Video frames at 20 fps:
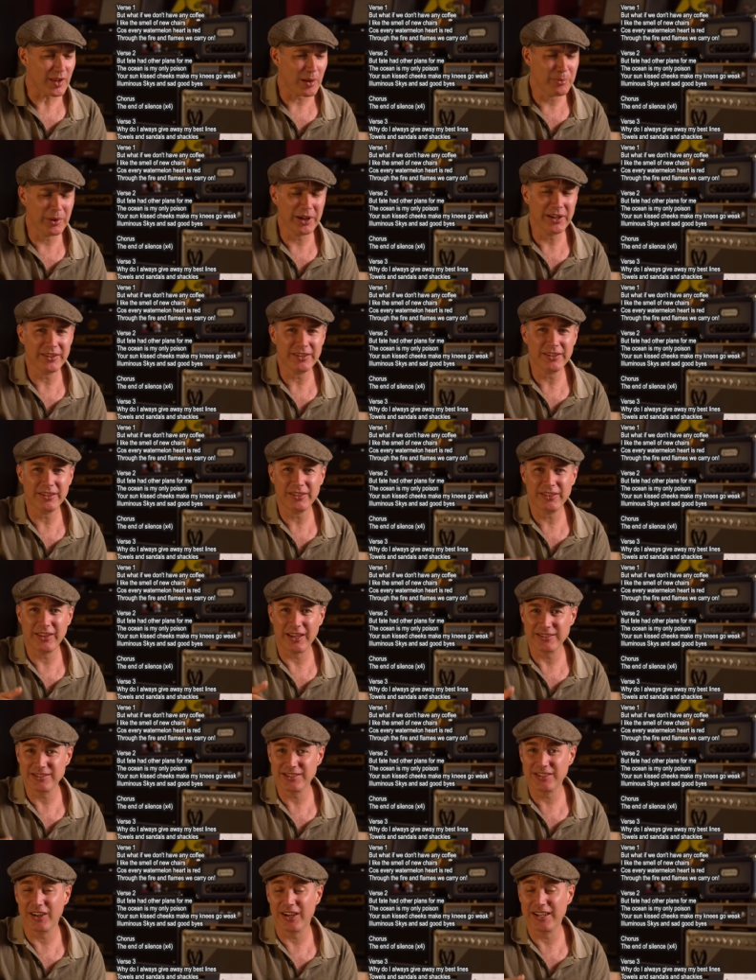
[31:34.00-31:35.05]
but
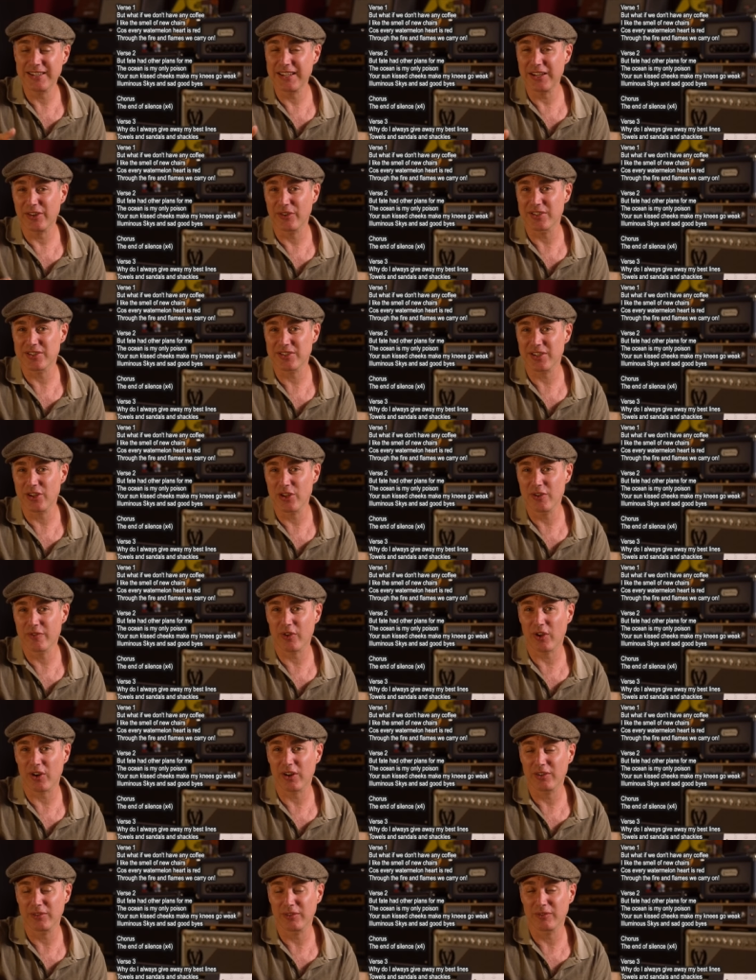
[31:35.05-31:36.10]
that's the idea is that you've
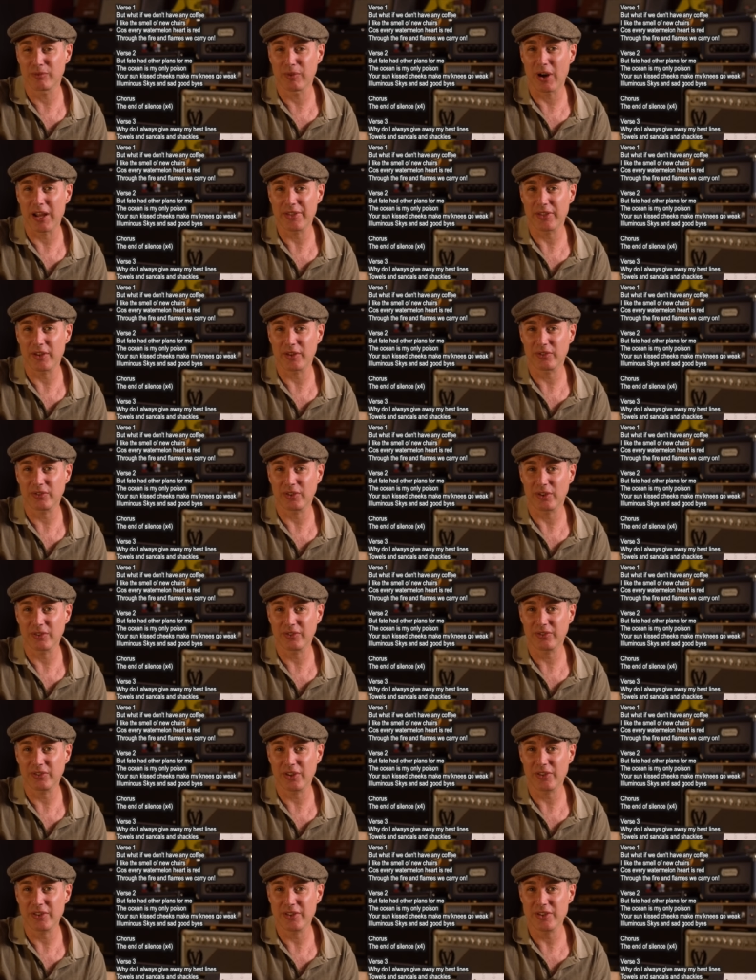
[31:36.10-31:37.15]
got to write those songs
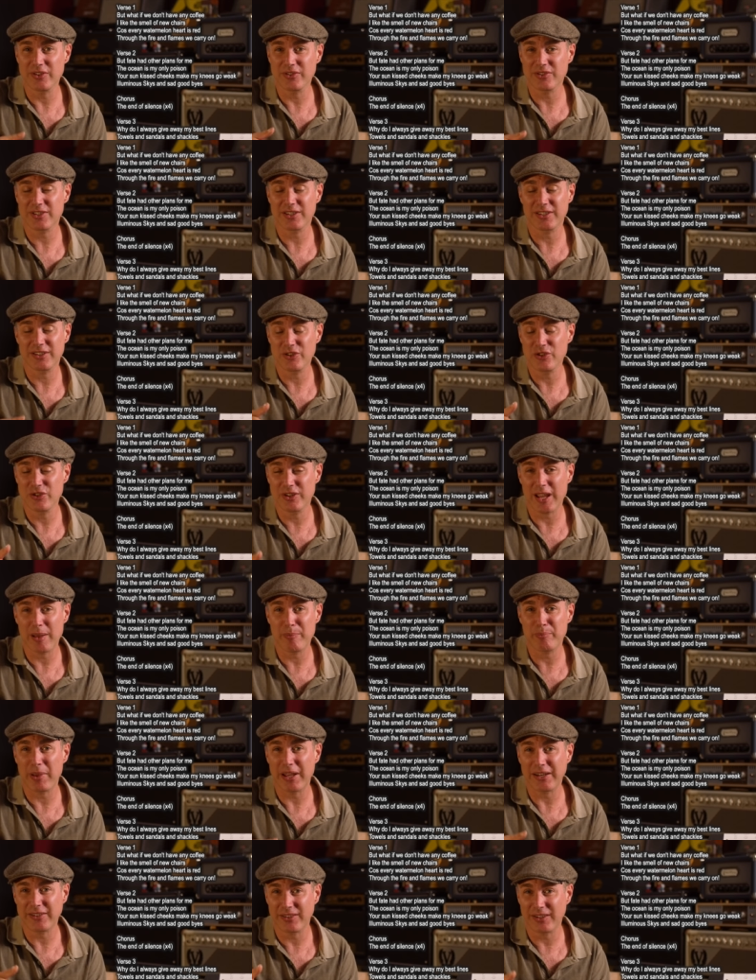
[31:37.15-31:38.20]
so that you you get
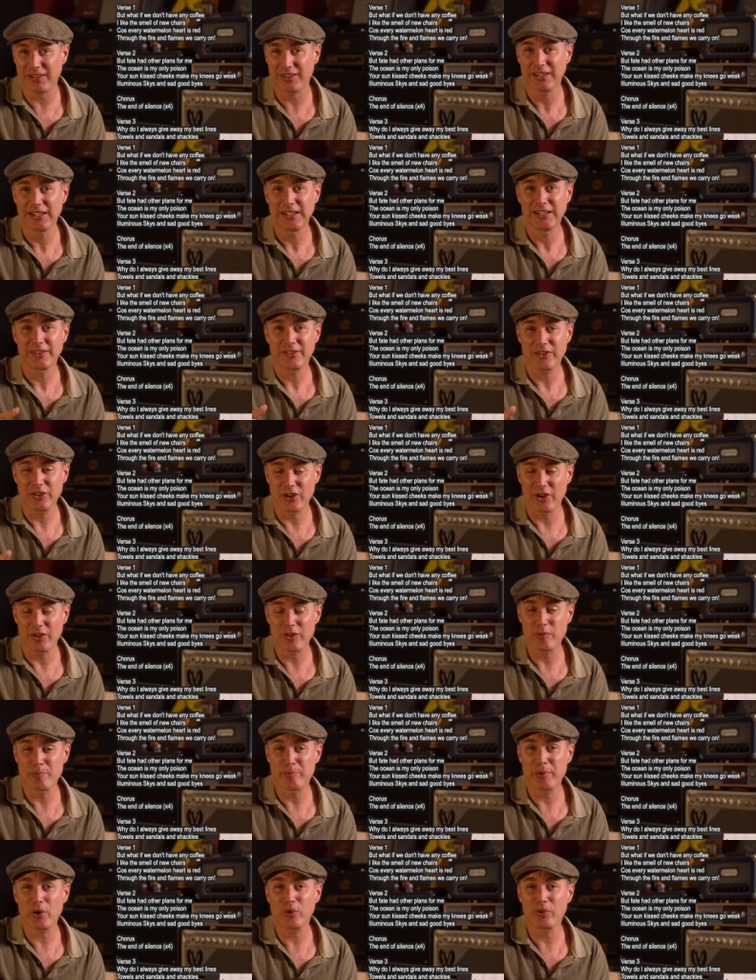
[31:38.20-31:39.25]
better you know
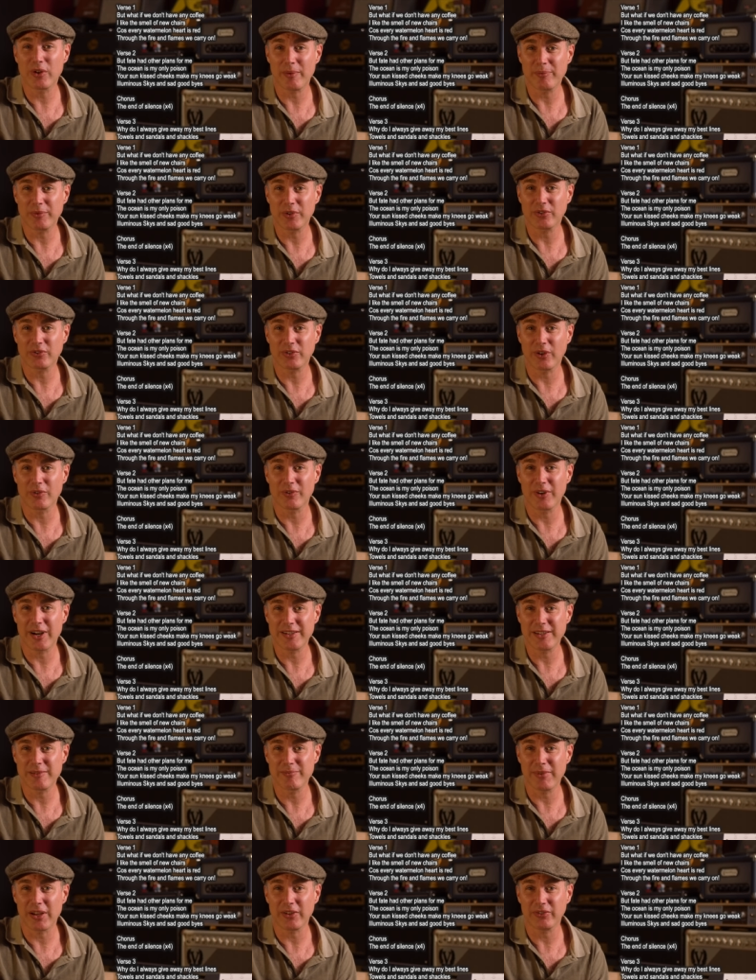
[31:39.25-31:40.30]
you build up your
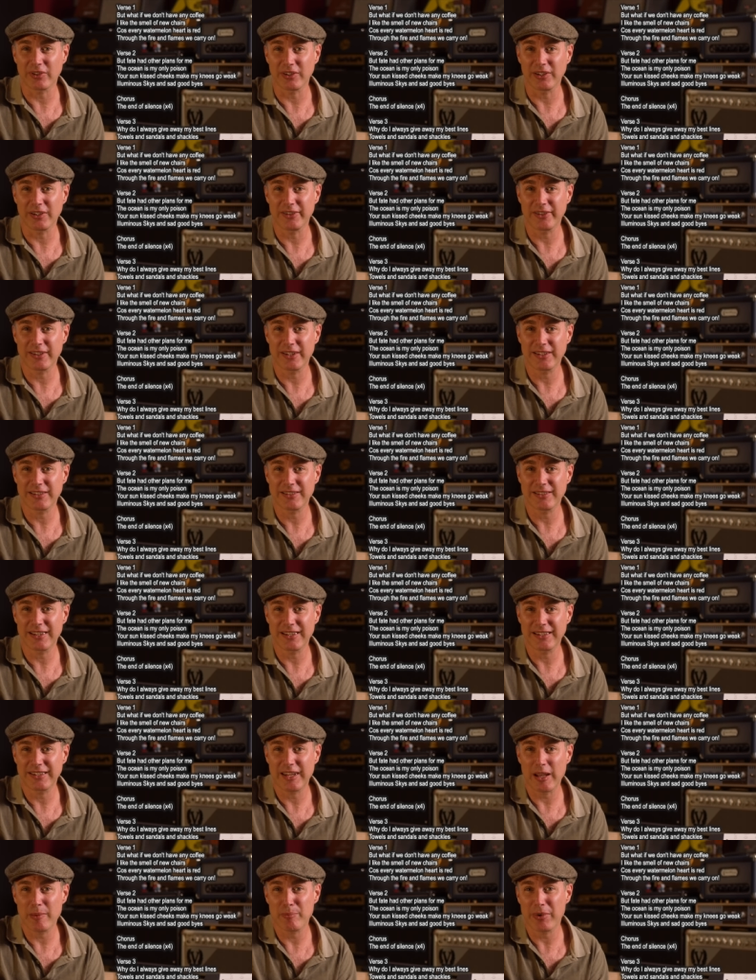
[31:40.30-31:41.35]
songwriting muscle and, and
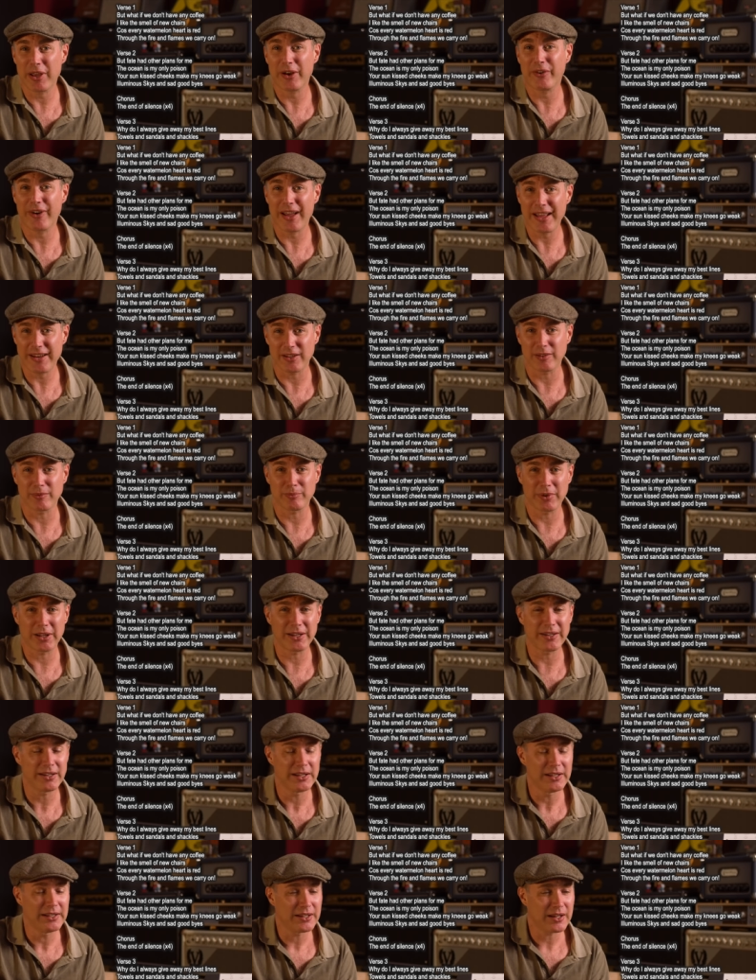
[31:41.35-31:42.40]
and get better at it
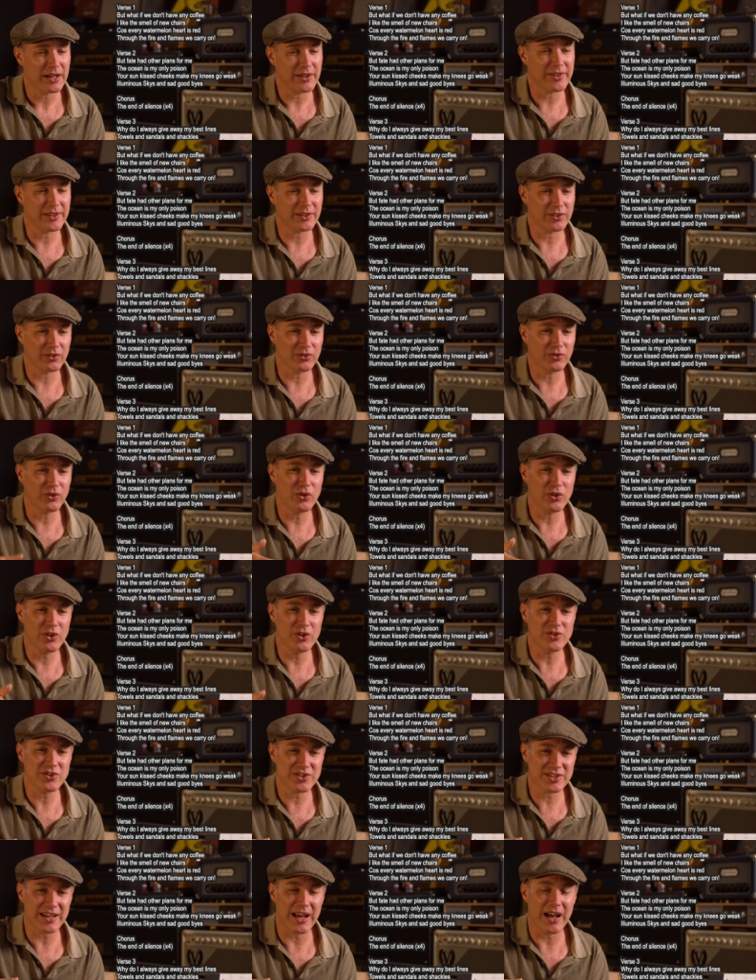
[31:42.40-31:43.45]
and i think the sooner you
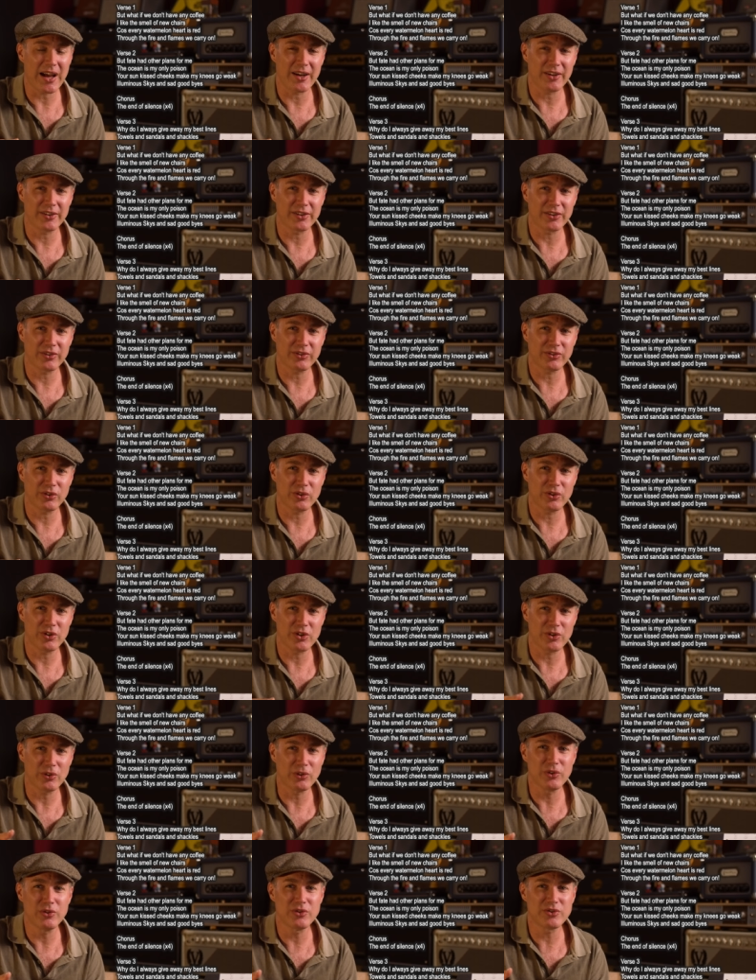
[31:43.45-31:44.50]
start and the sooner
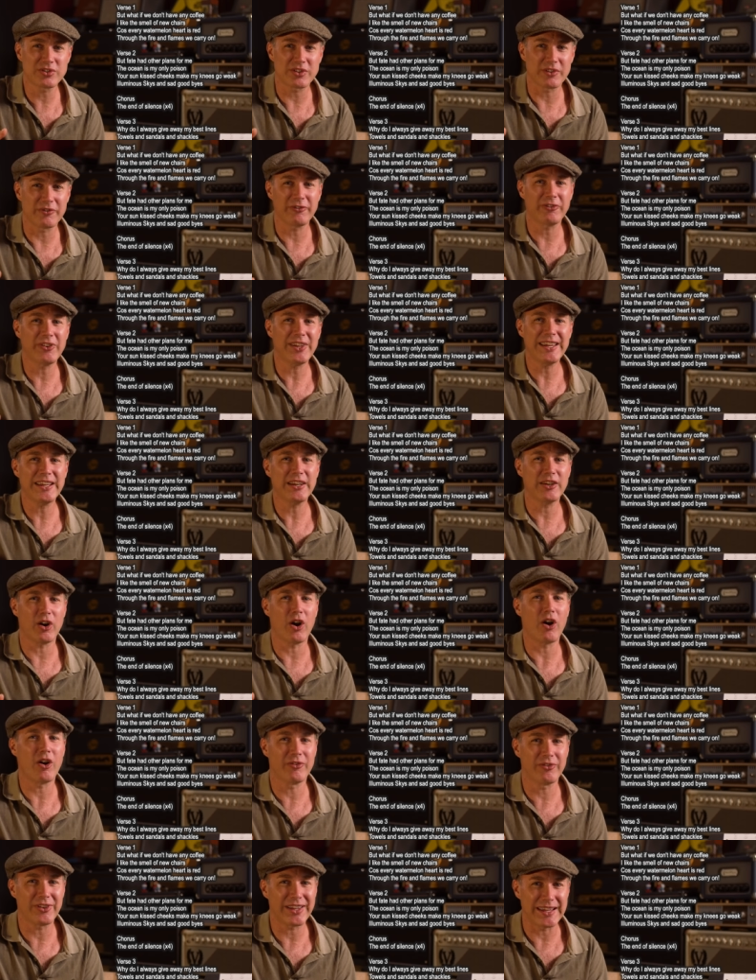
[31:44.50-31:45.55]
you lose the fear
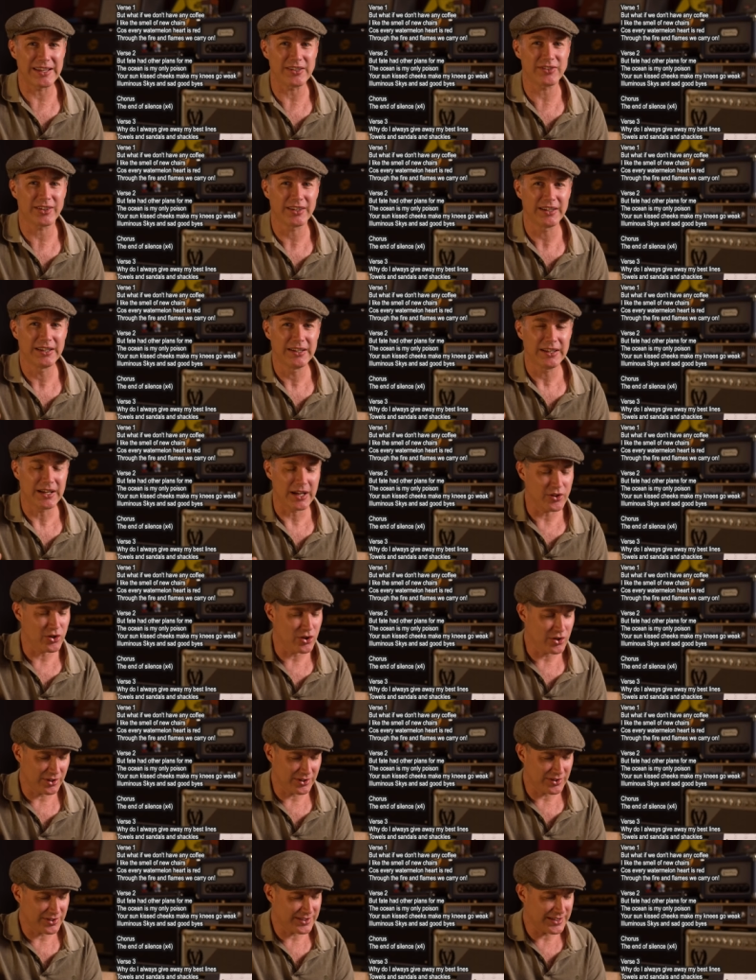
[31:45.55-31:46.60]
of it and you
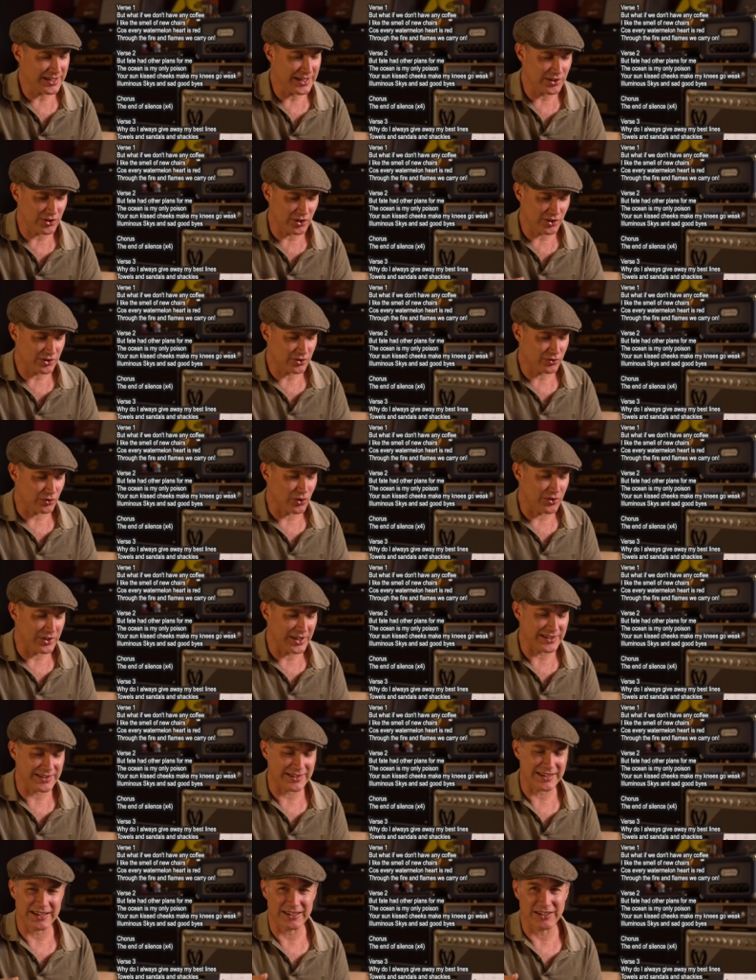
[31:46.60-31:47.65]
can see just through
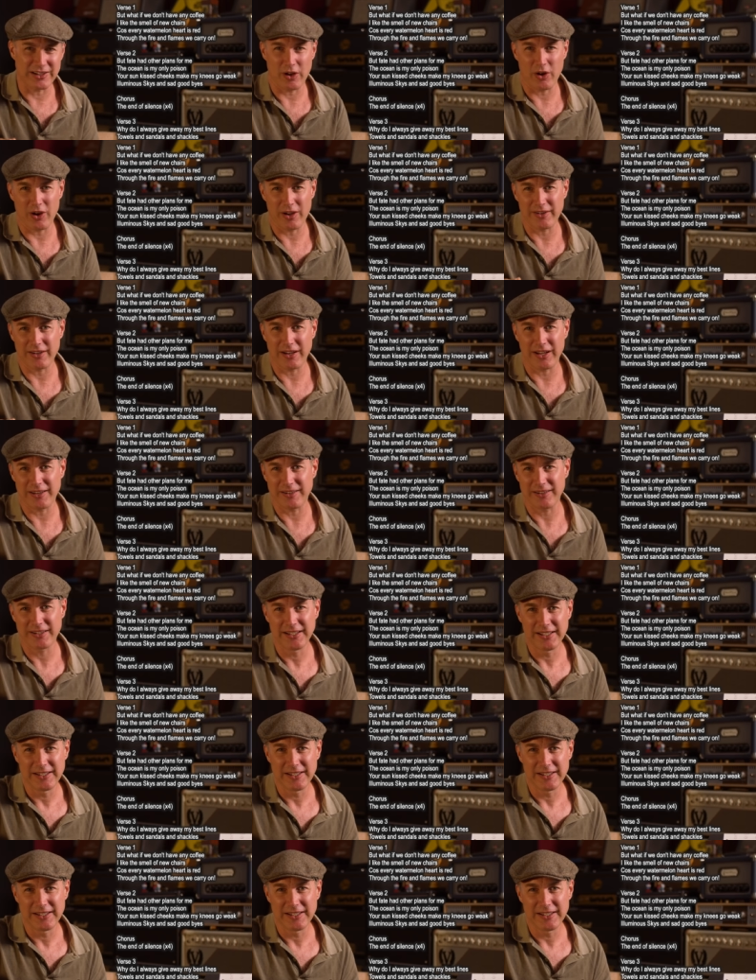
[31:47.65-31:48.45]
this you know i i,